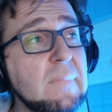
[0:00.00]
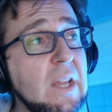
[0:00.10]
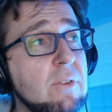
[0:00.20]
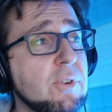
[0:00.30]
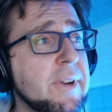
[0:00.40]

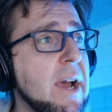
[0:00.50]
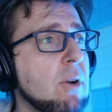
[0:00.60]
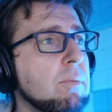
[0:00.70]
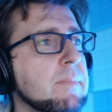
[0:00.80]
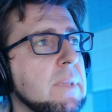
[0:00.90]
For
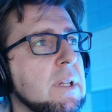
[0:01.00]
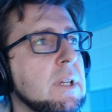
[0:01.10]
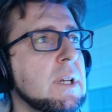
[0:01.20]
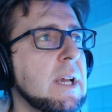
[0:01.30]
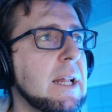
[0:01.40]
now,
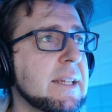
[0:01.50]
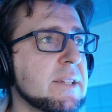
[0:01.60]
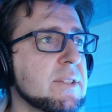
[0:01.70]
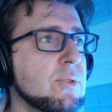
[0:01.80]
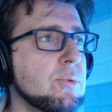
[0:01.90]
let
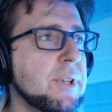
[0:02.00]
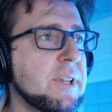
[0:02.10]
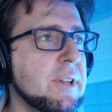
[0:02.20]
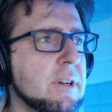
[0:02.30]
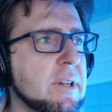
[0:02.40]
us do
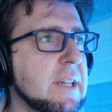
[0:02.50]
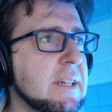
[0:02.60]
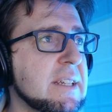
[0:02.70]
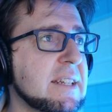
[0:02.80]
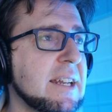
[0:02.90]
here in
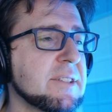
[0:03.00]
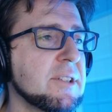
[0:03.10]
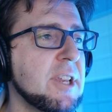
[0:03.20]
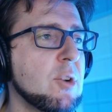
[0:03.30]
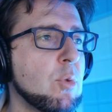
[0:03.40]
this cluster
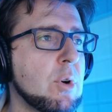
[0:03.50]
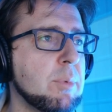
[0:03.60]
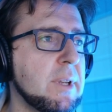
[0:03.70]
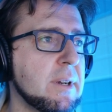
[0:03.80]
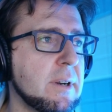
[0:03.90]
here where
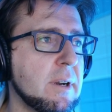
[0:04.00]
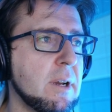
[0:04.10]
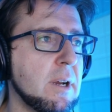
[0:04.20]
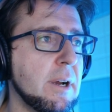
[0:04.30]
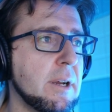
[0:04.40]
we
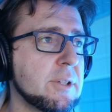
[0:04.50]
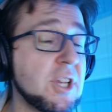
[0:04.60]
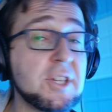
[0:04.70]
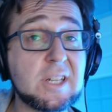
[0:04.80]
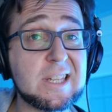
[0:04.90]
are
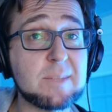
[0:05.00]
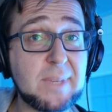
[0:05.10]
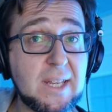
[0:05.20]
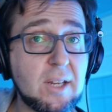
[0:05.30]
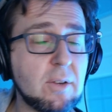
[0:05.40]
changing the
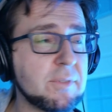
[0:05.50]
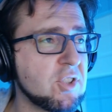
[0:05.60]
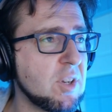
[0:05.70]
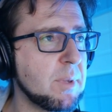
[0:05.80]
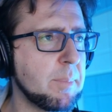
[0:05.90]
speed of the
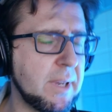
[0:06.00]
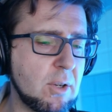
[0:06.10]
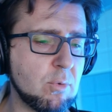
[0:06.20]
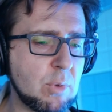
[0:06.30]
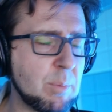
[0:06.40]
ship depending
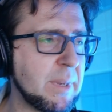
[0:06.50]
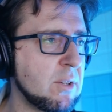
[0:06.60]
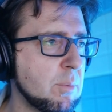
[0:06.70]
on what button you